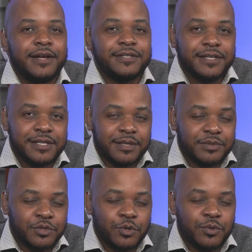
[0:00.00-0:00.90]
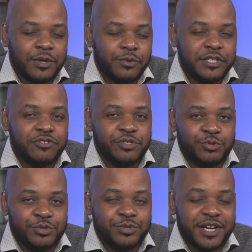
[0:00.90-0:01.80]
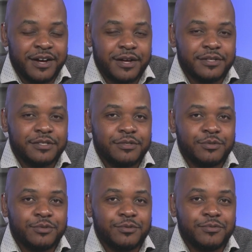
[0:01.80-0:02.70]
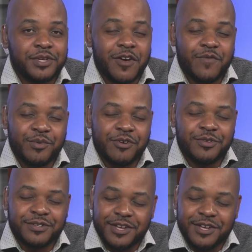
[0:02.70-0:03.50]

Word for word: Today's episode, I want to introduce you guys to Kevin Paulin.